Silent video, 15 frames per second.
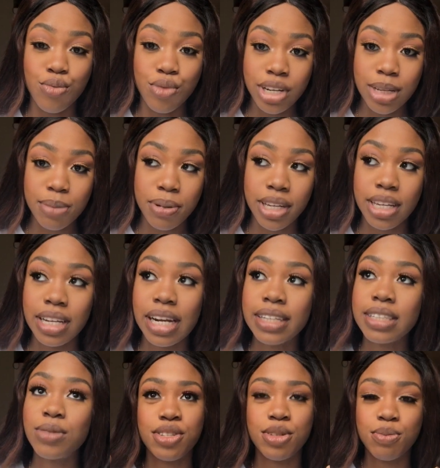really picky,
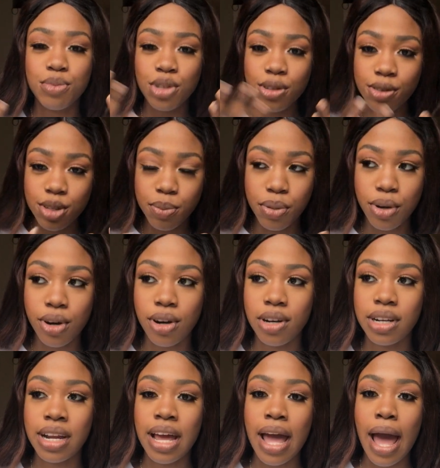like smooth to put
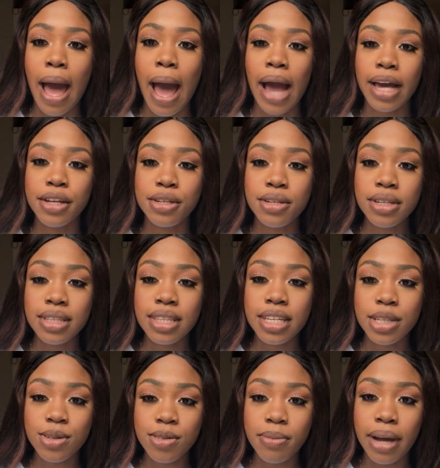on. I can do
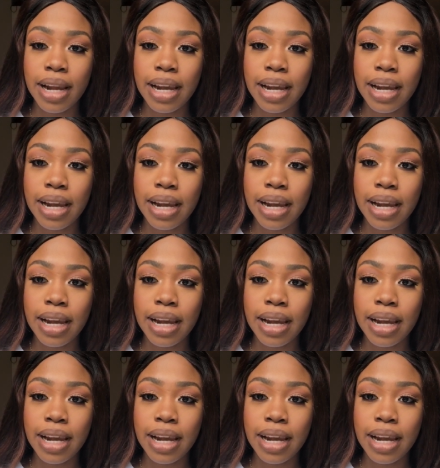this with my